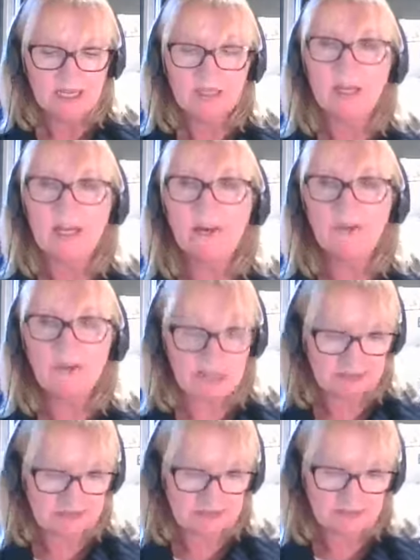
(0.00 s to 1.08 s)
So here it
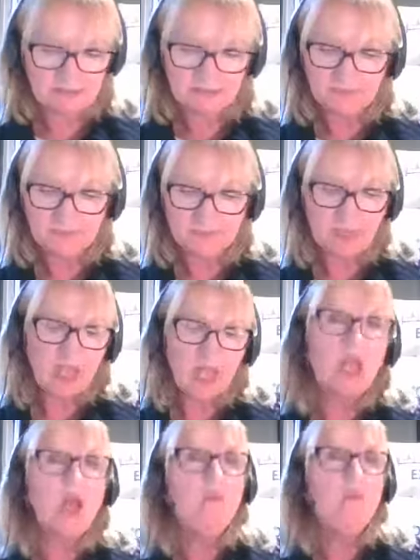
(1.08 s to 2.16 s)
is.
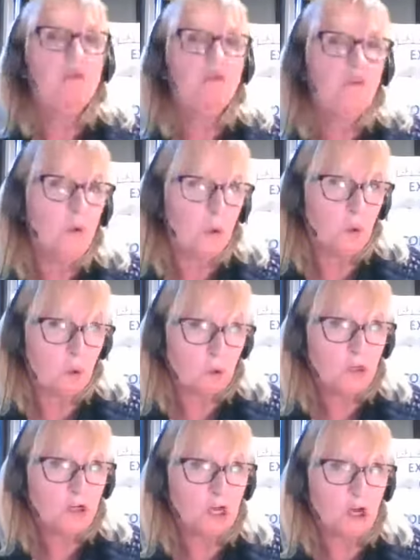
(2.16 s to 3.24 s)

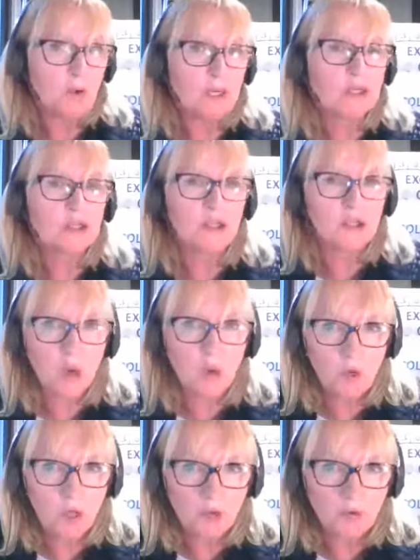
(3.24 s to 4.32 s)
Before going
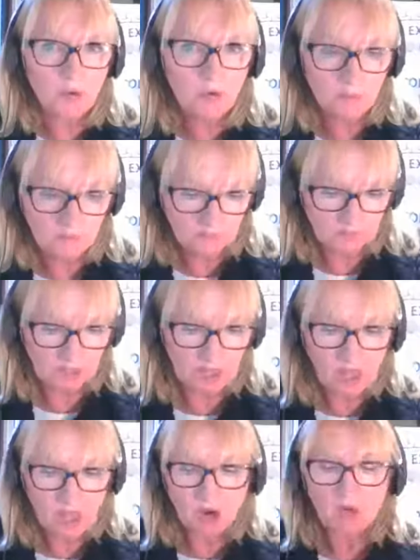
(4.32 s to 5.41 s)
solo,
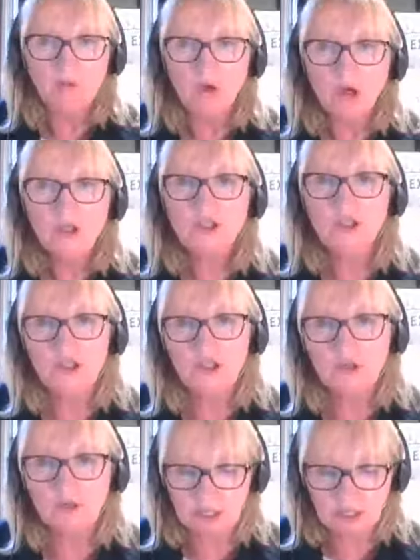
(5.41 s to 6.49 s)
Rod
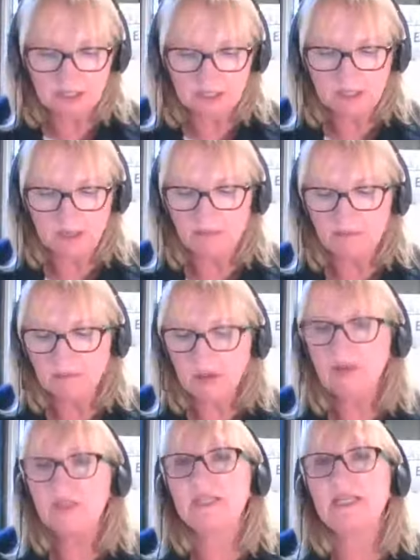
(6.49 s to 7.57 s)
Stewart
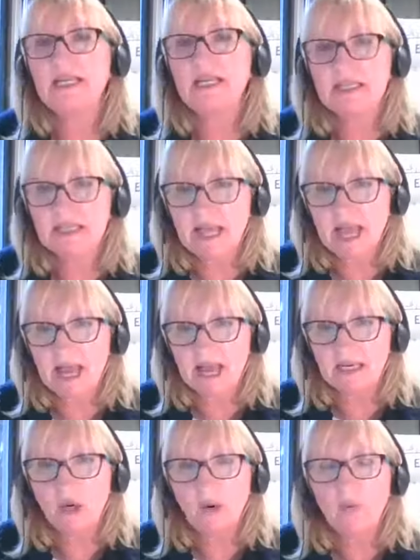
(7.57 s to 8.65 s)
mostly
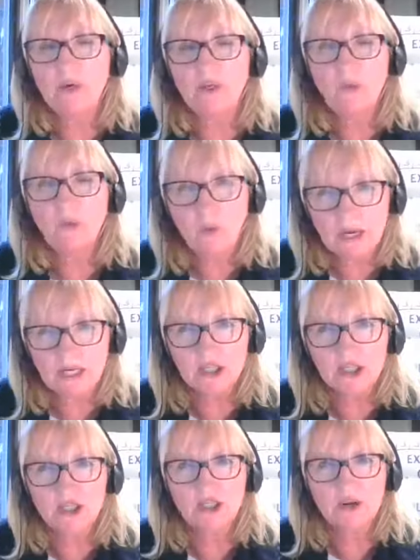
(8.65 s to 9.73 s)
sang with
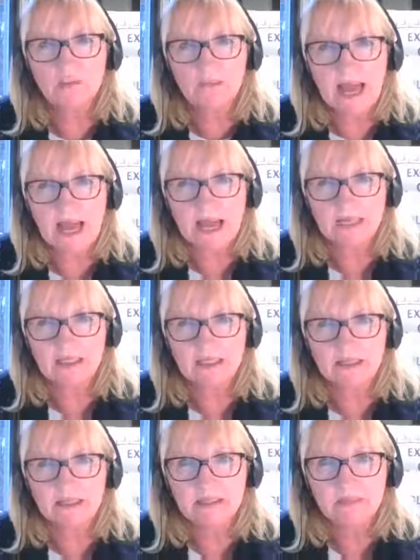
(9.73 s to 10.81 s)
which
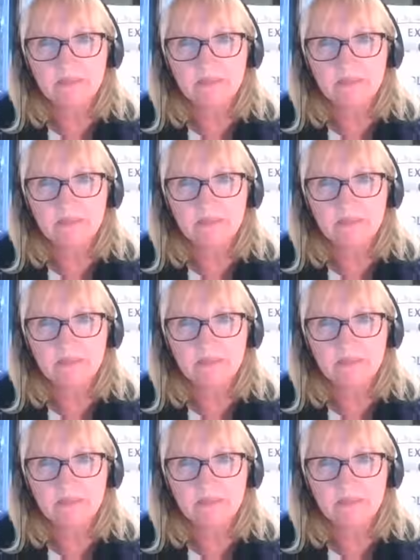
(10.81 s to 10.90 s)
band?